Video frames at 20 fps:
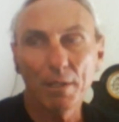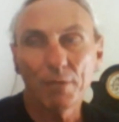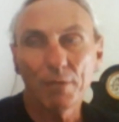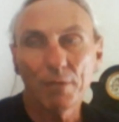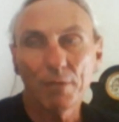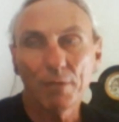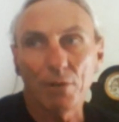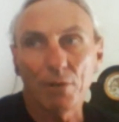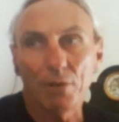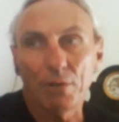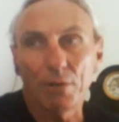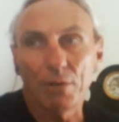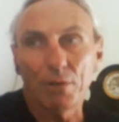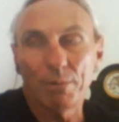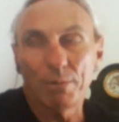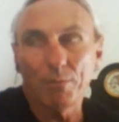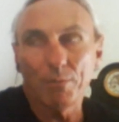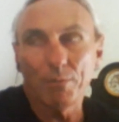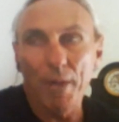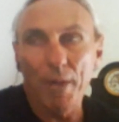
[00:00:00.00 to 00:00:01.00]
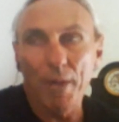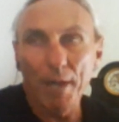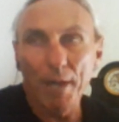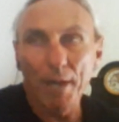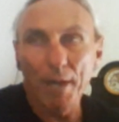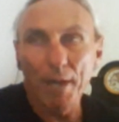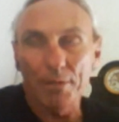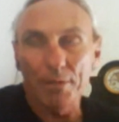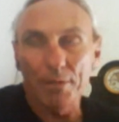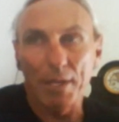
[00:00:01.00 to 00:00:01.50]
So
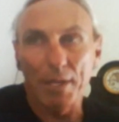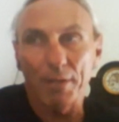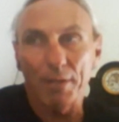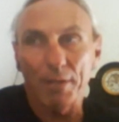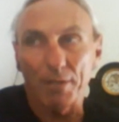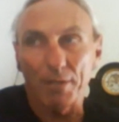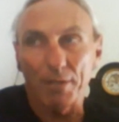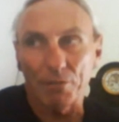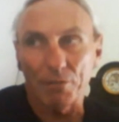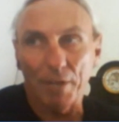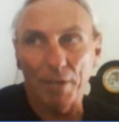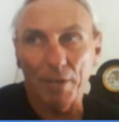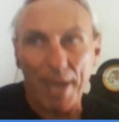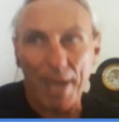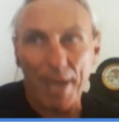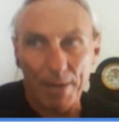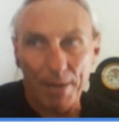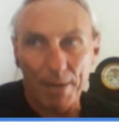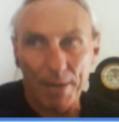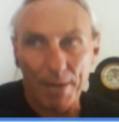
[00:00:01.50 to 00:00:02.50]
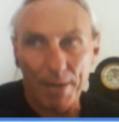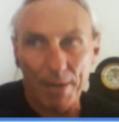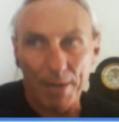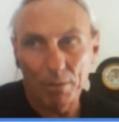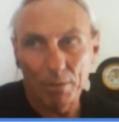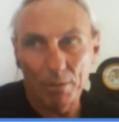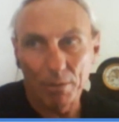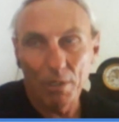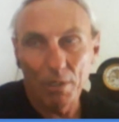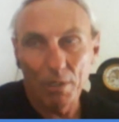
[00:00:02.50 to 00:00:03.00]
anything that's
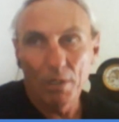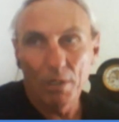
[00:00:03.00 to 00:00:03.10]
lateral